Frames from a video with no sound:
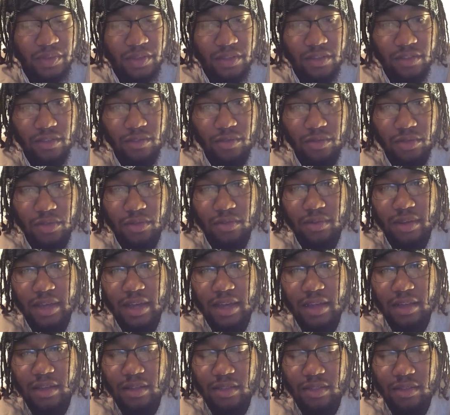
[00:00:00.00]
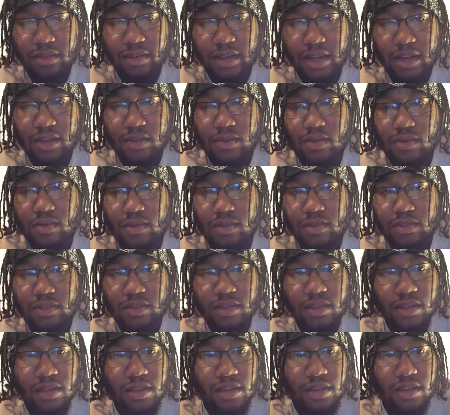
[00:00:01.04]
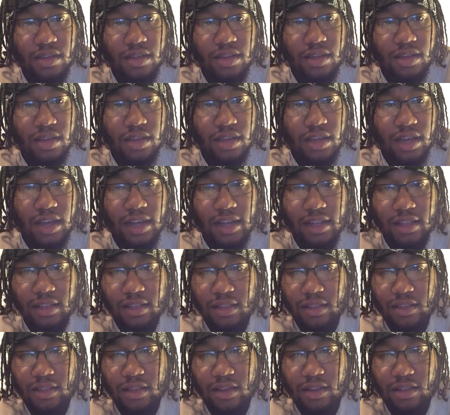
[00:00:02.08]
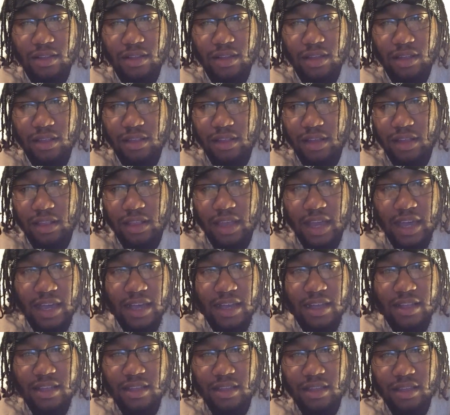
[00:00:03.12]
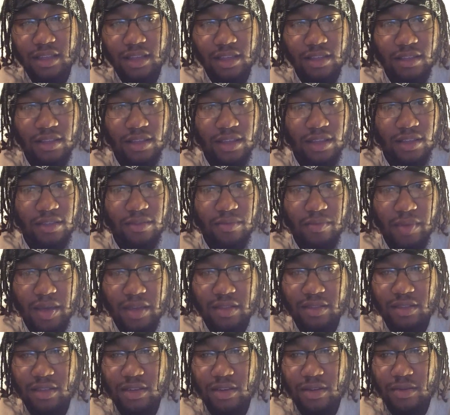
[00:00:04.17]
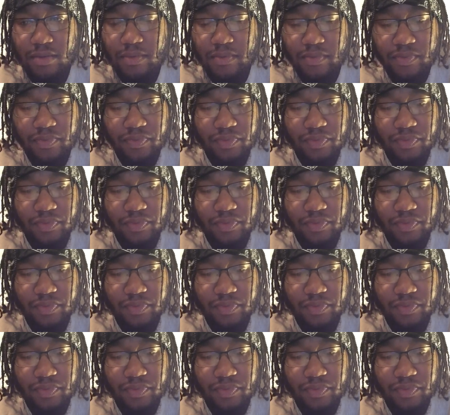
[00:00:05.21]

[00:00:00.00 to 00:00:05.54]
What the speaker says: So through that course, hey, the land is messed up.